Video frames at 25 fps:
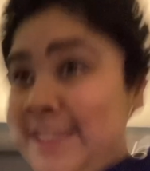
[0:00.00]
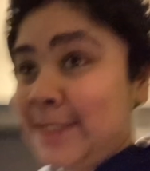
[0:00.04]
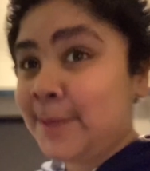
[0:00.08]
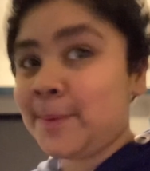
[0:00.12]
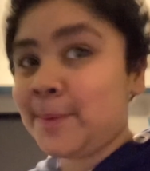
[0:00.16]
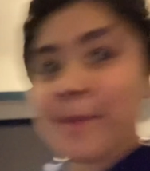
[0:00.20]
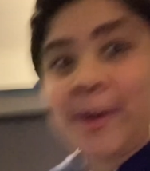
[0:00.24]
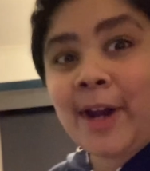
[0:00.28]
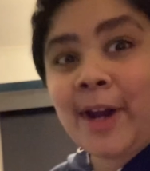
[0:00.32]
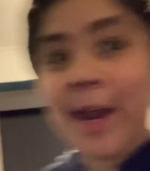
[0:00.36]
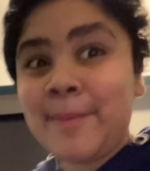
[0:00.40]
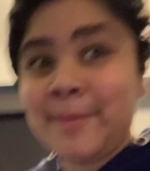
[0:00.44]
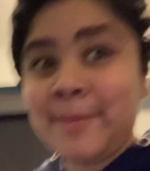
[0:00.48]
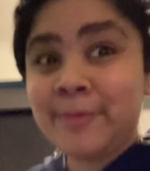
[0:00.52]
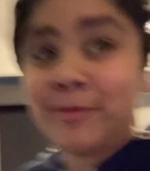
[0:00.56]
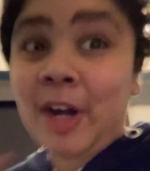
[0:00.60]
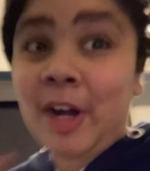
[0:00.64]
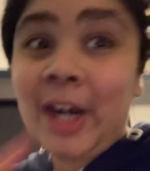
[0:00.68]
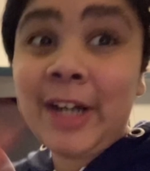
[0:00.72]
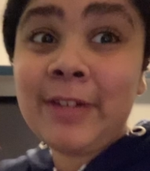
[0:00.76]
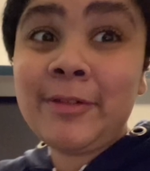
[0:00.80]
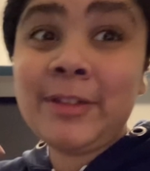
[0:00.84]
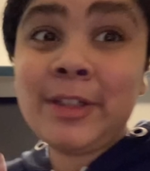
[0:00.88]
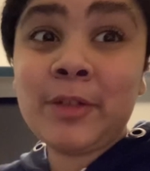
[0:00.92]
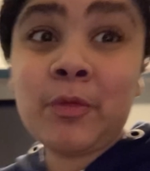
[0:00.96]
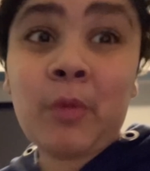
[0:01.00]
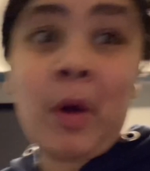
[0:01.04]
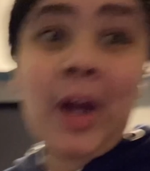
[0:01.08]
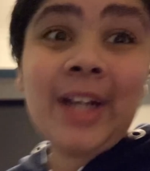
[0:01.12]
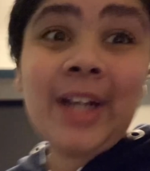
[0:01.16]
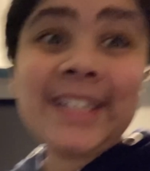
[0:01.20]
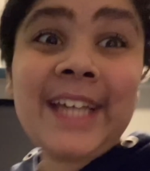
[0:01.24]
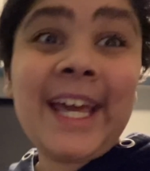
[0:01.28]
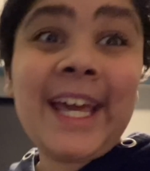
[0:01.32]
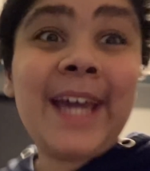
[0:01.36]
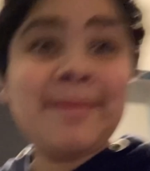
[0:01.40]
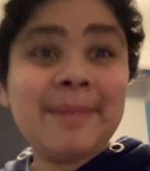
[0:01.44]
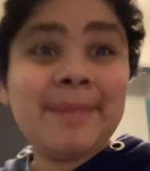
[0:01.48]
subscribe. I'm trying to reach
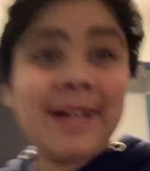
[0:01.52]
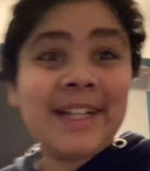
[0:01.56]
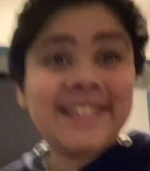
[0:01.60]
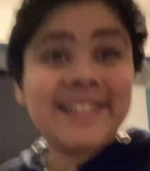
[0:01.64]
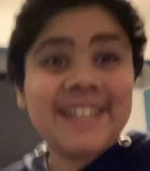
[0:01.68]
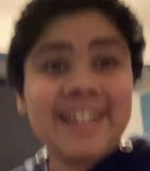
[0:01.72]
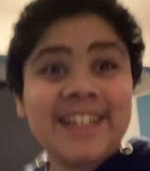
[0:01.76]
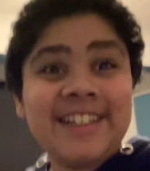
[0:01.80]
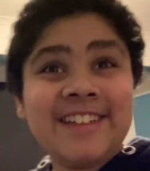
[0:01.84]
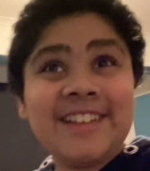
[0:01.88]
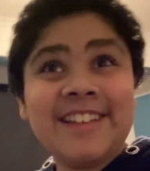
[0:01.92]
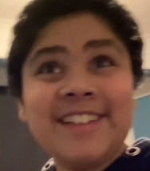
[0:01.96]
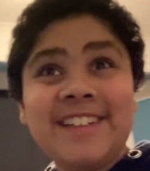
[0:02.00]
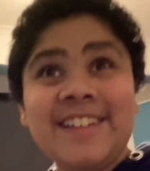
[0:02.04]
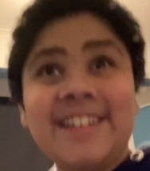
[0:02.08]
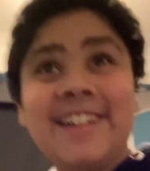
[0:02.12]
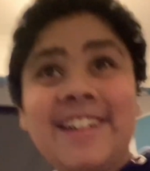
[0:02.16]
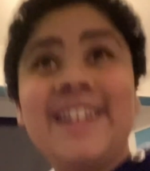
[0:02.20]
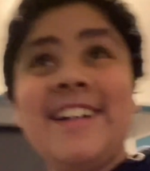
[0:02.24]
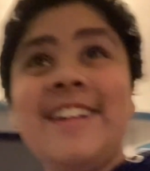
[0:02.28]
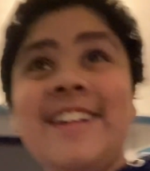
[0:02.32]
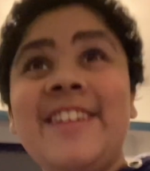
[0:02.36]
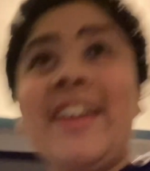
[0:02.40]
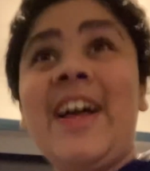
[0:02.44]
1k by the end of the year.